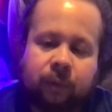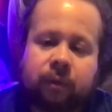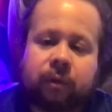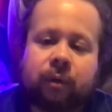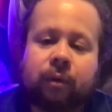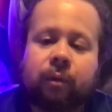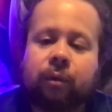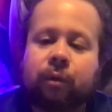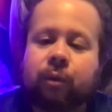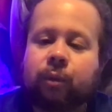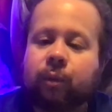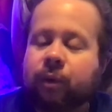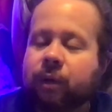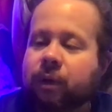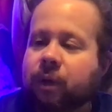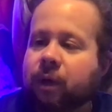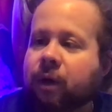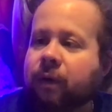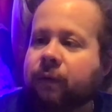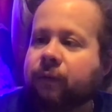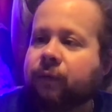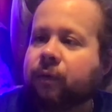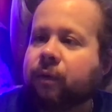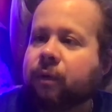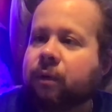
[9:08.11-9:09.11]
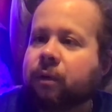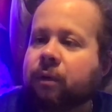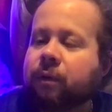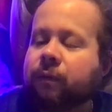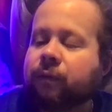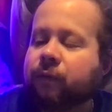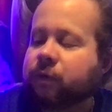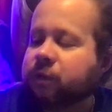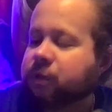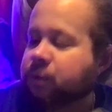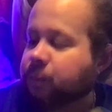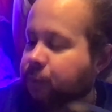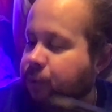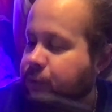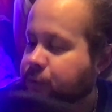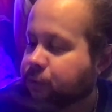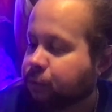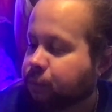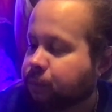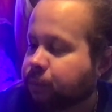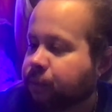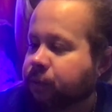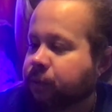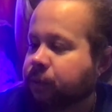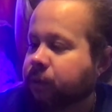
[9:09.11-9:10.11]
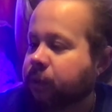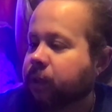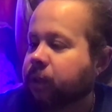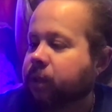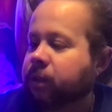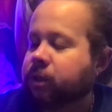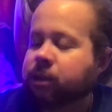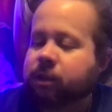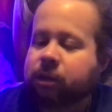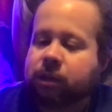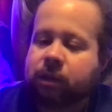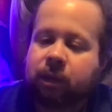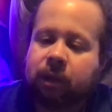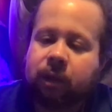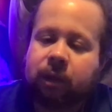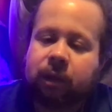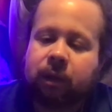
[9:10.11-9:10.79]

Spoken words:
The only one that I've heard of is Roberto Marias,